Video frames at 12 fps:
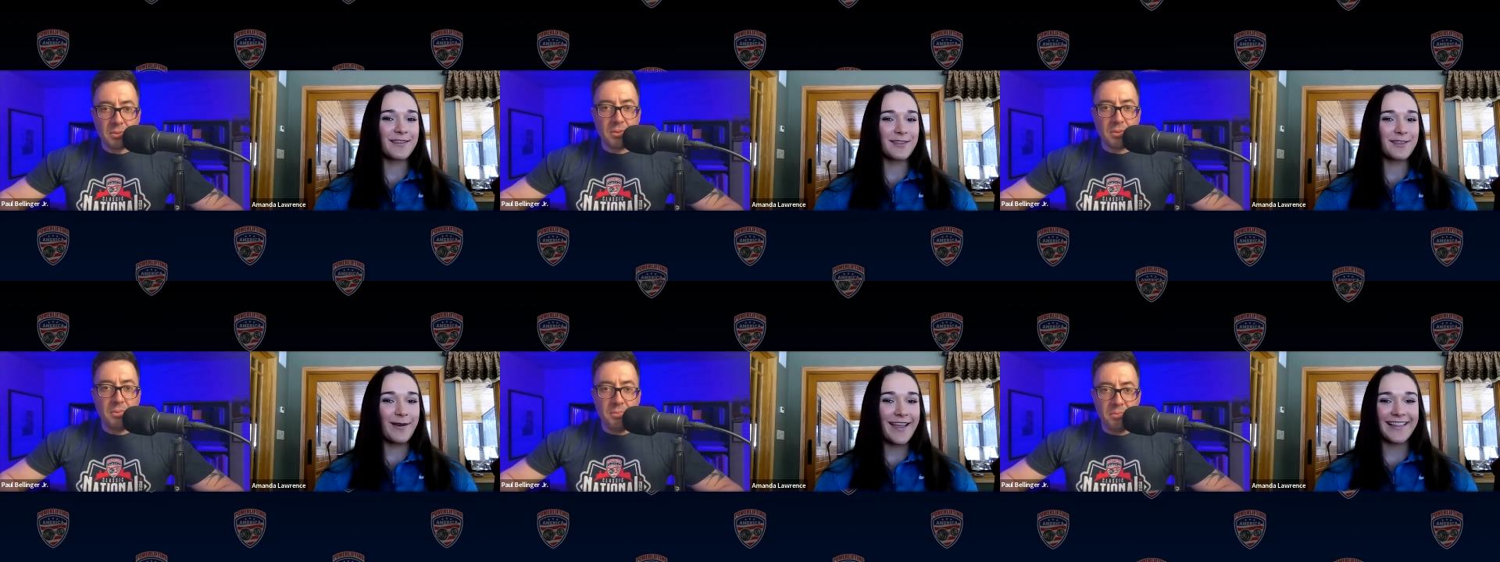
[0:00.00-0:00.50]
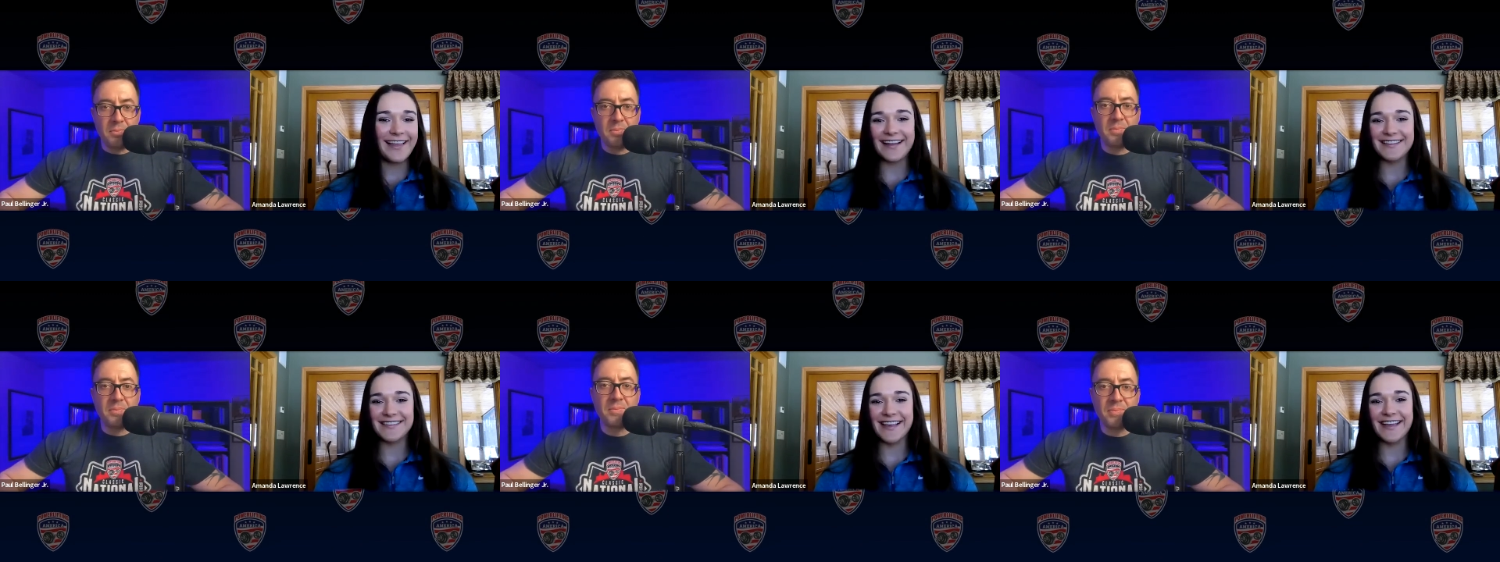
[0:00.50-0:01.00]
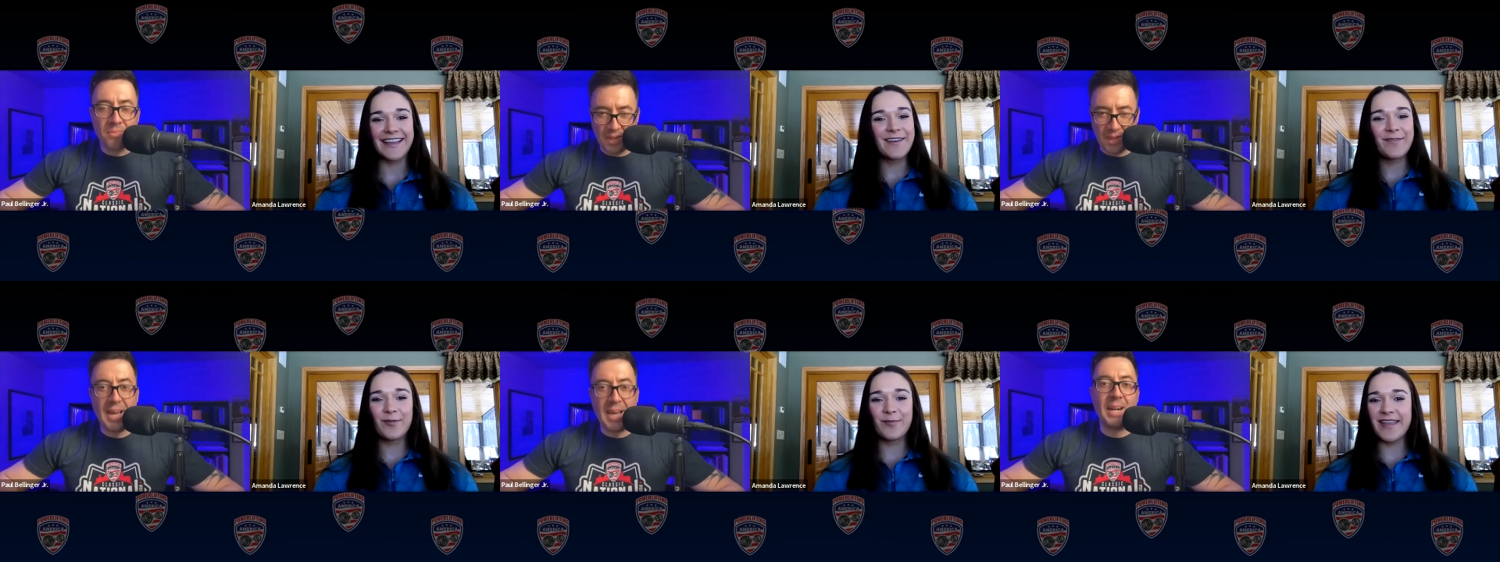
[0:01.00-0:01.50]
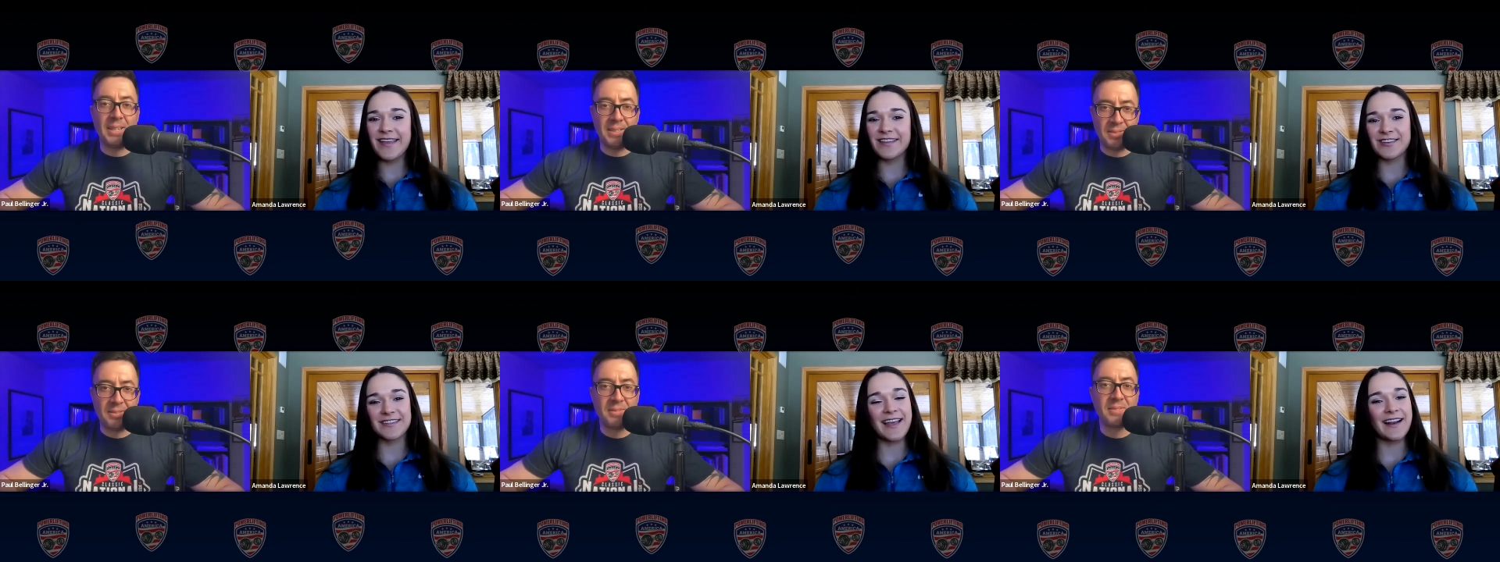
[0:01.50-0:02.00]
Speaker 1: to win their weight class. Like yeah. for me,
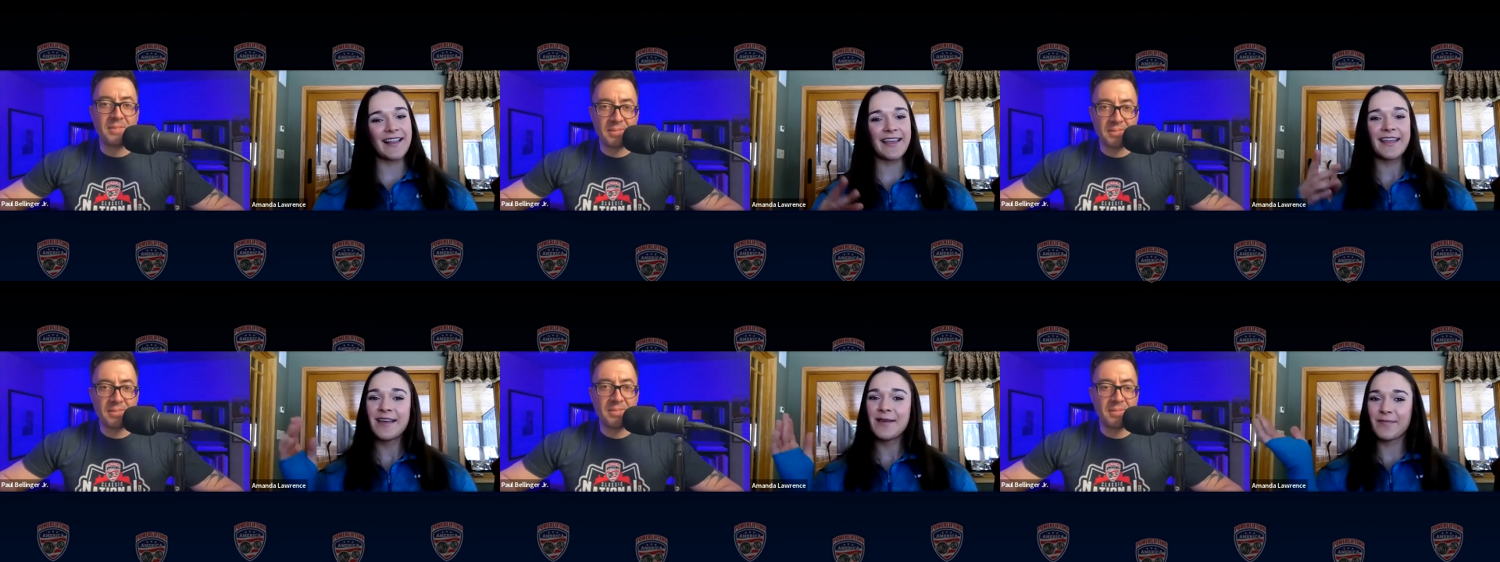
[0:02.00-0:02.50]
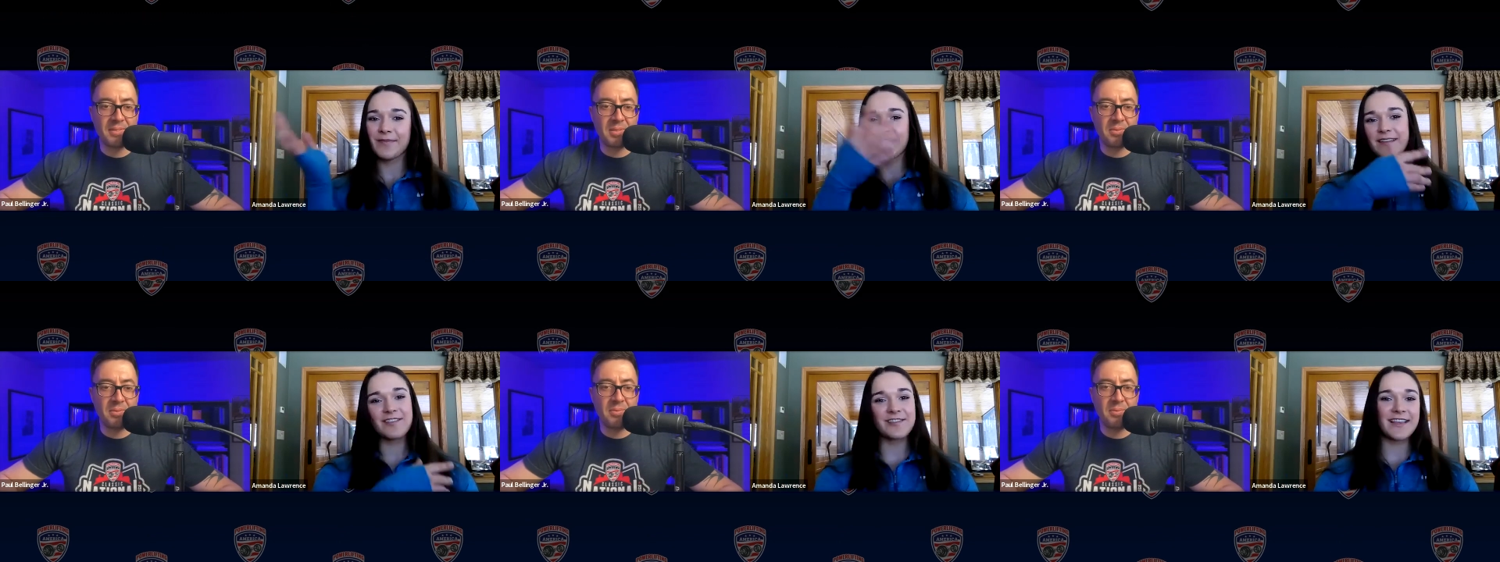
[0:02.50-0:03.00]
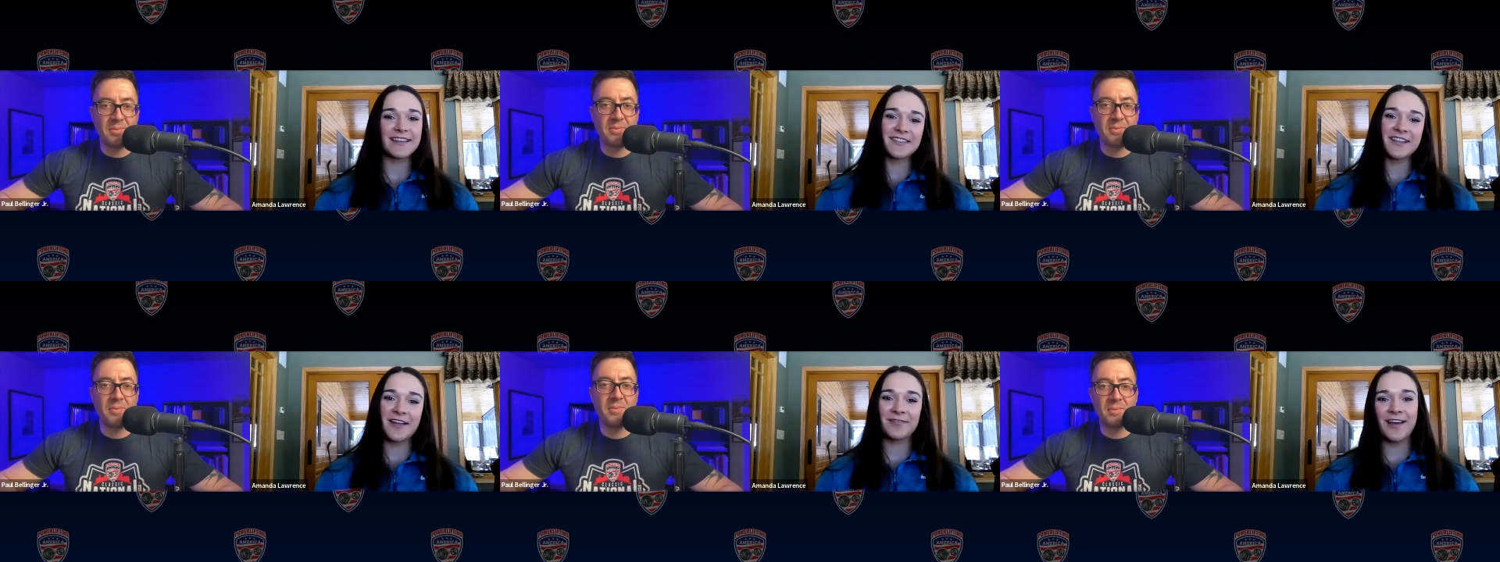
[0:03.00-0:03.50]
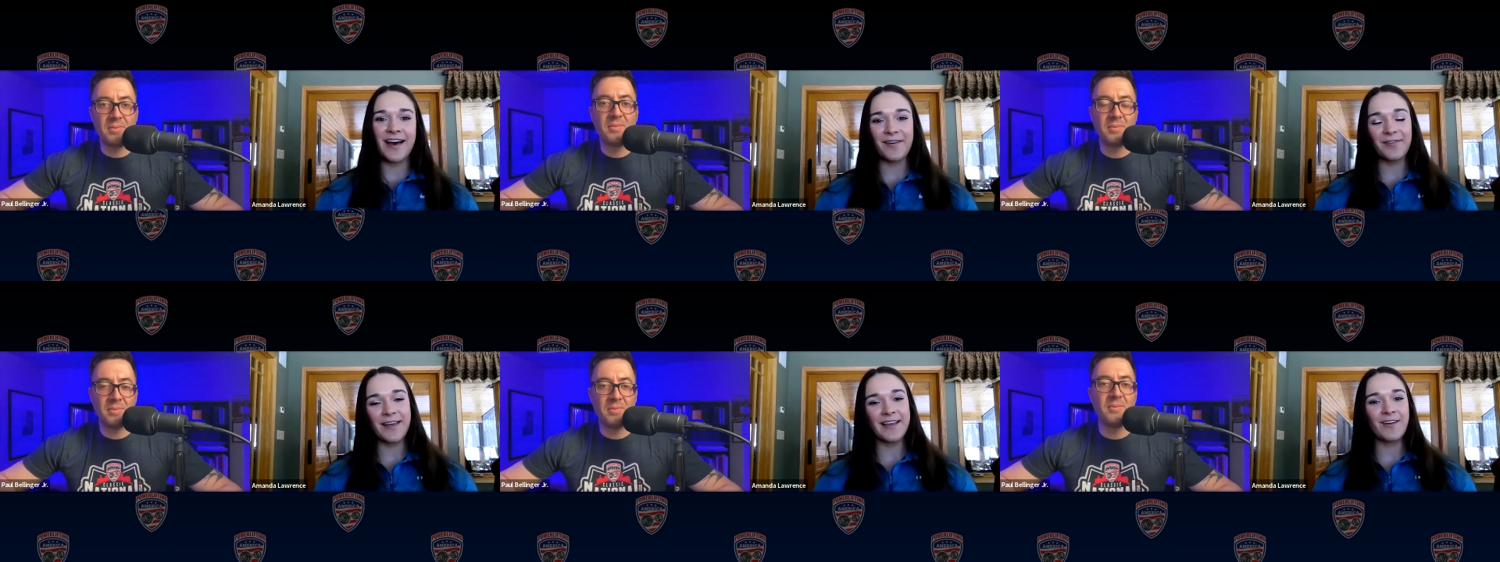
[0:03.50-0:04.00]
it's just kind of like just like sloughed
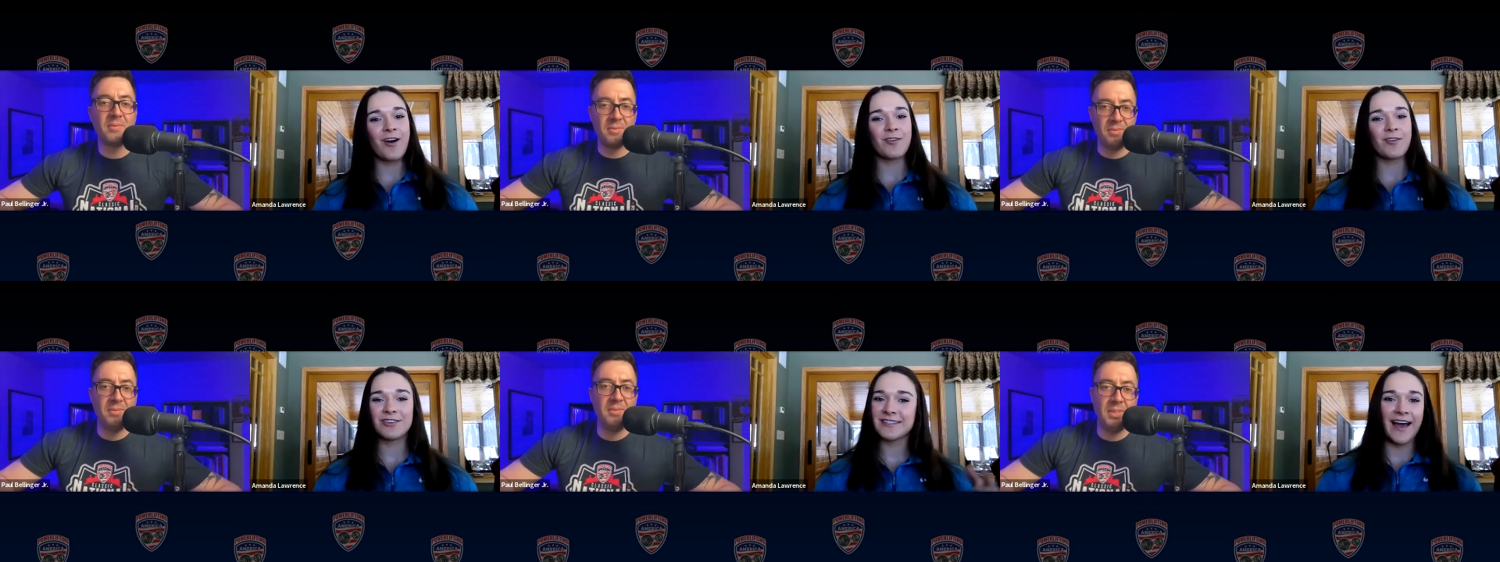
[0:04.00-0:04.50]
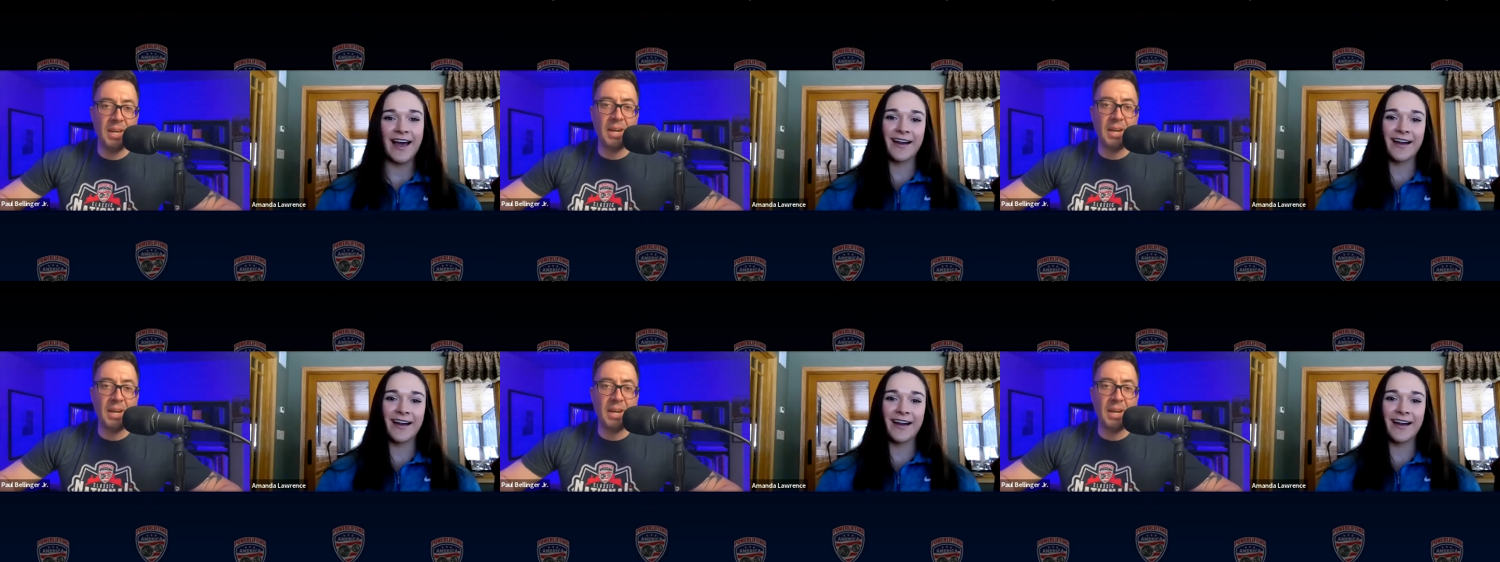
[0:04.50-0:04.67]
off, like oh she's yeah.